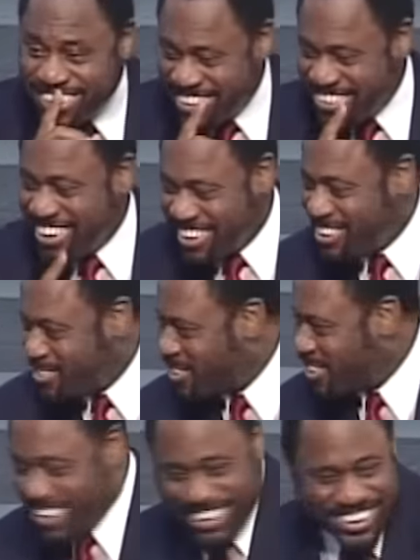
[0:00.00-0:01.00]
Is that a good
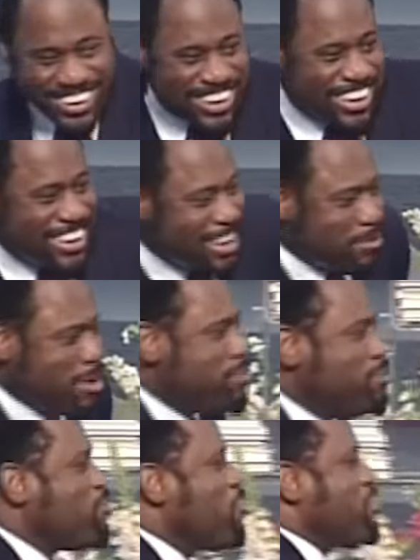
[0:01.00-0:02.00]
word? In other words,
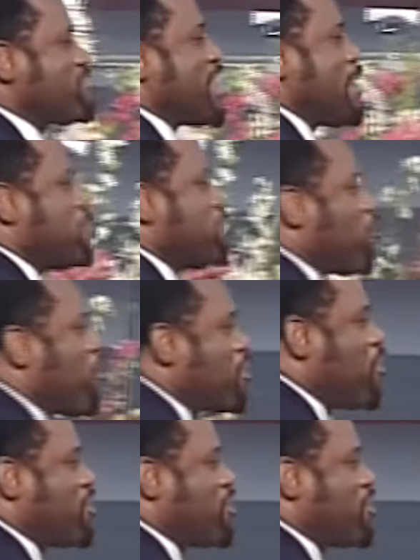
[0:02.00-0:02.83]
you don't stand before God